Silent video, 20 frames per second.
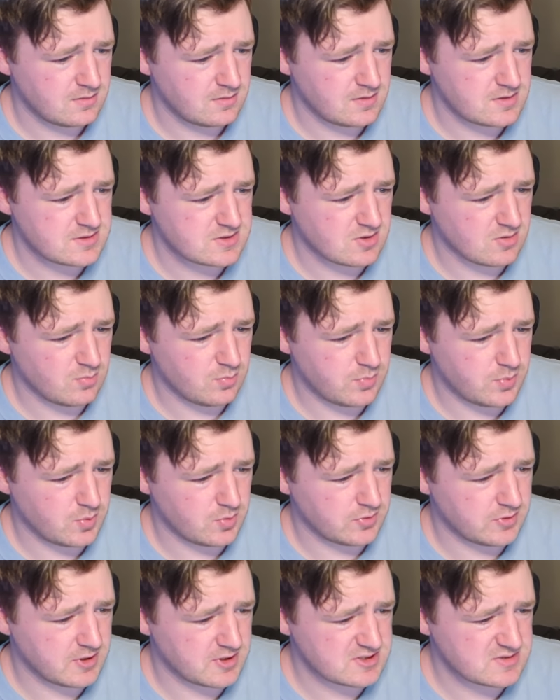Let's go
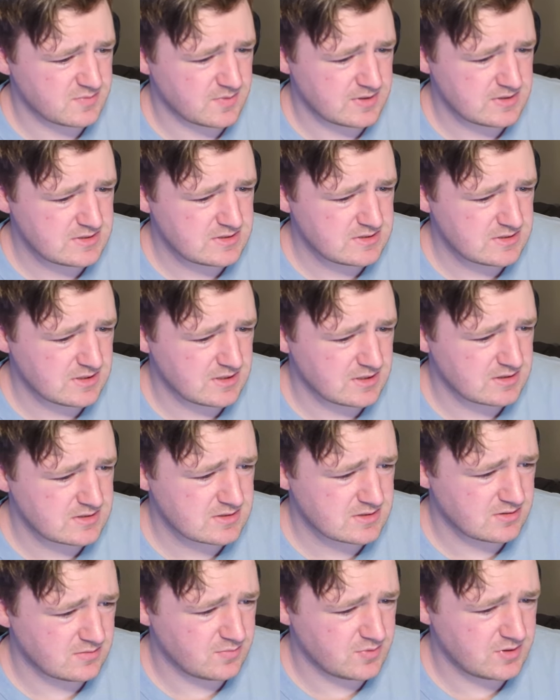Bulldogs by six.
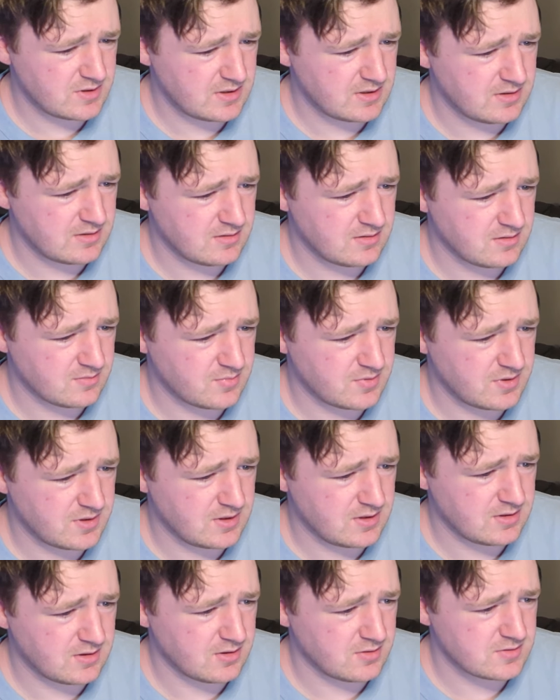They're pretty
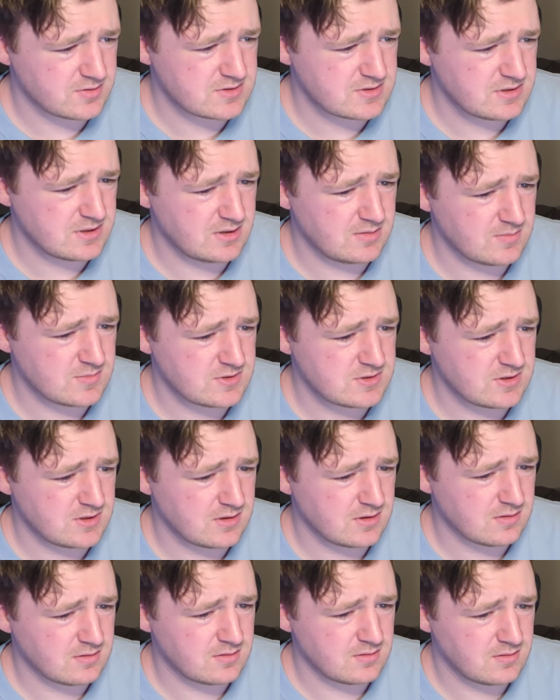close teams.
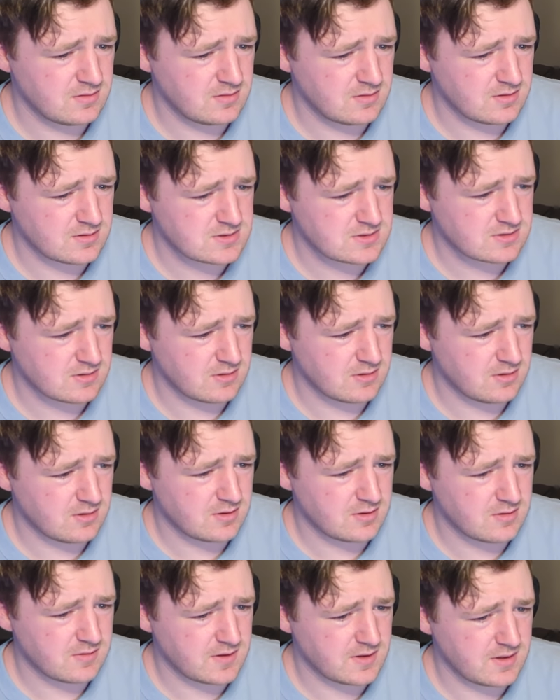Yeah, let's
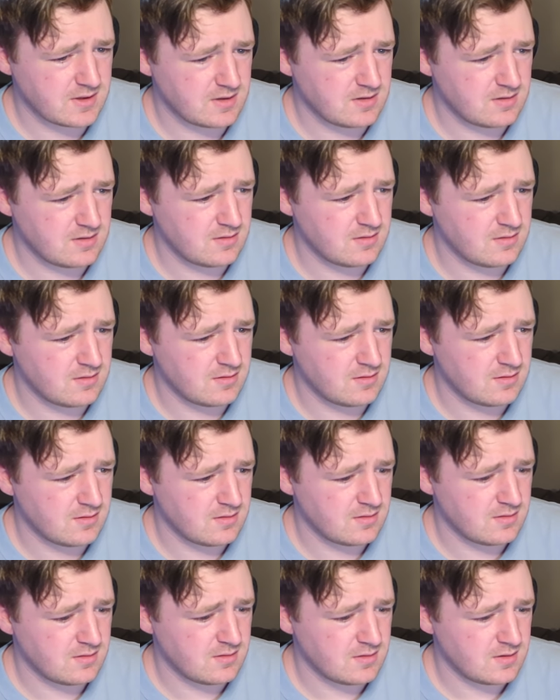lock that in.
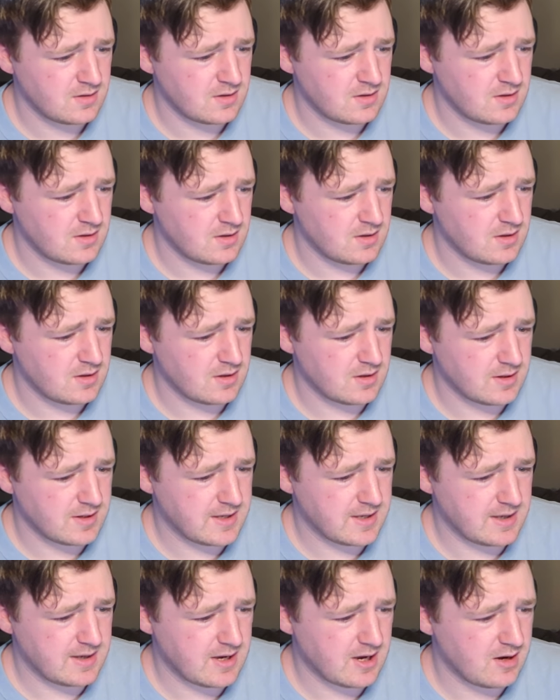
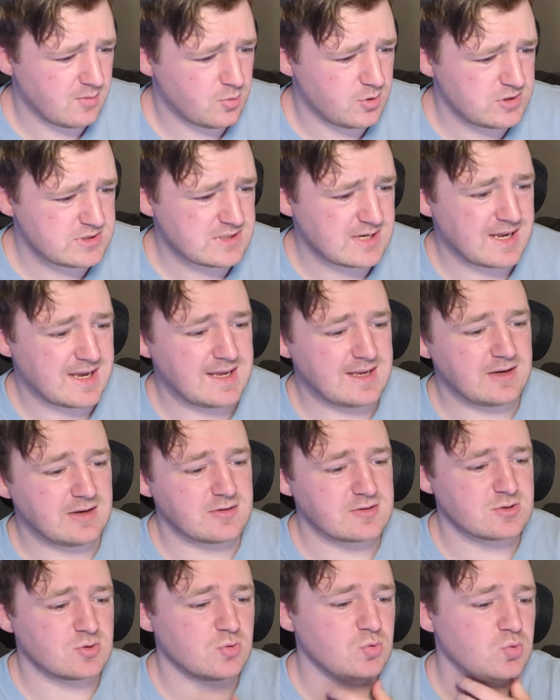Okay, Cowboys,
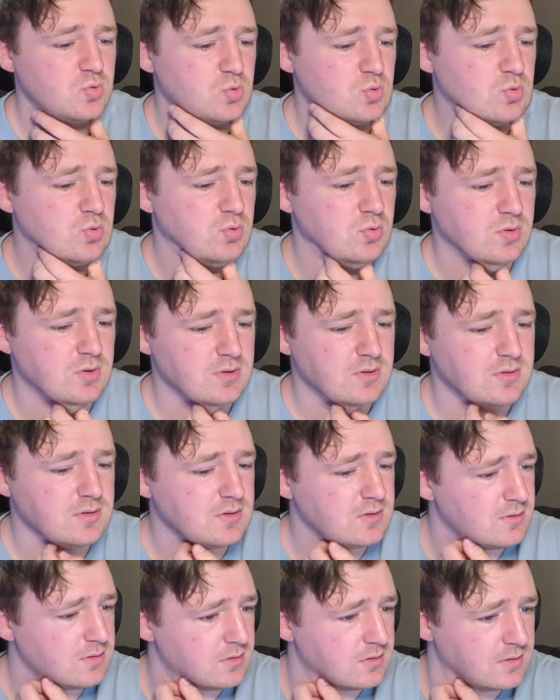Tigers. Ooh,
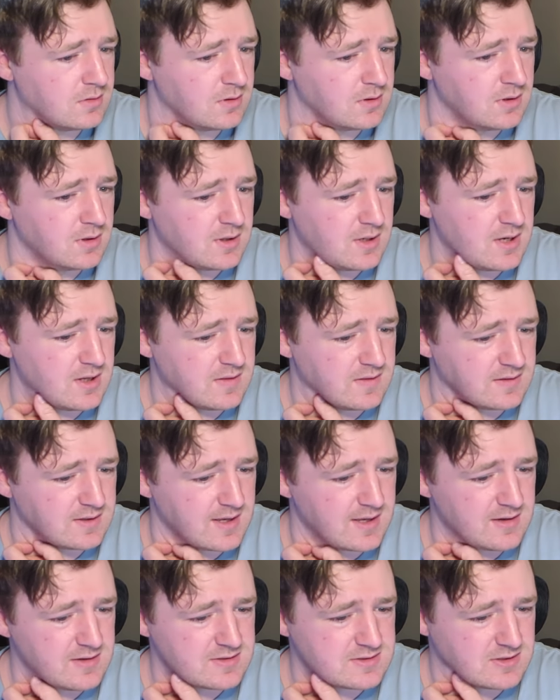Yeah, the
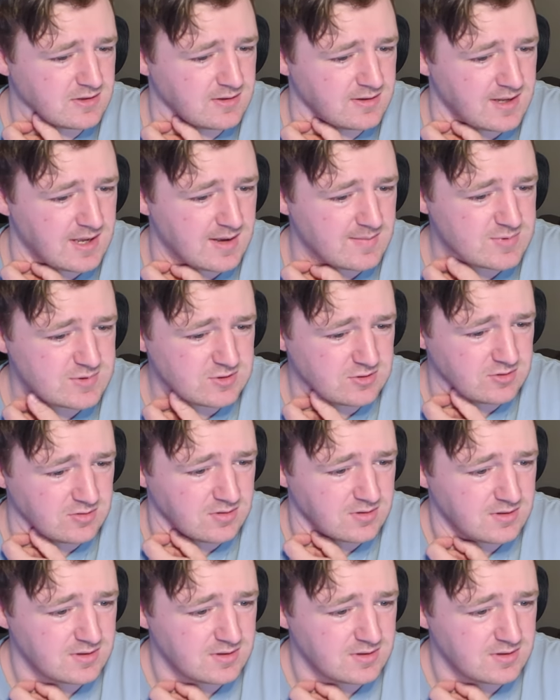Tigers are an absolute